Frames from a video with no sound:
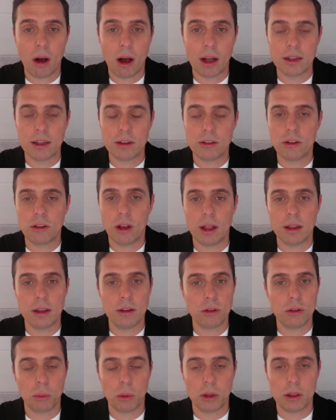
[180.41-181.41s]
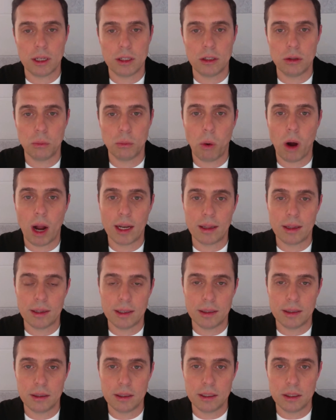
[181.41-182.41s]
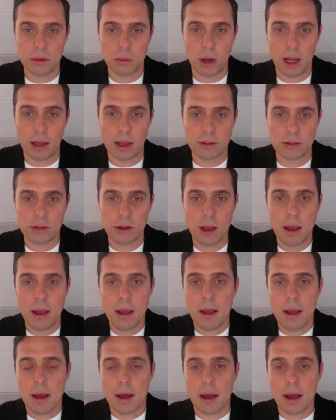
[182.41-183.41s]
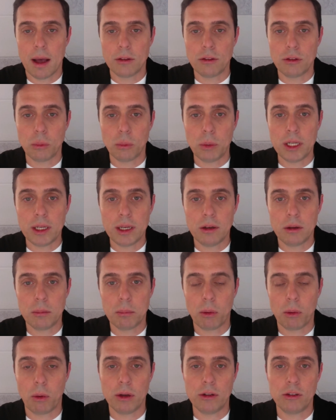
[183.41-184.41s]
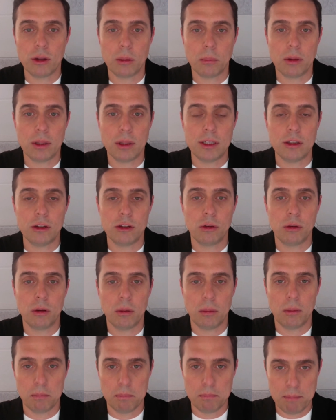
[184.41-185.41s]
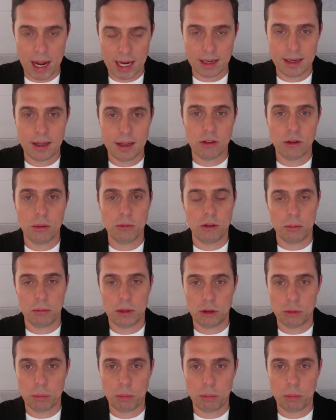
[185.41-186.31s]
audits, this is what they do widely in the US. So we can deploy some of these mechanisms, some of these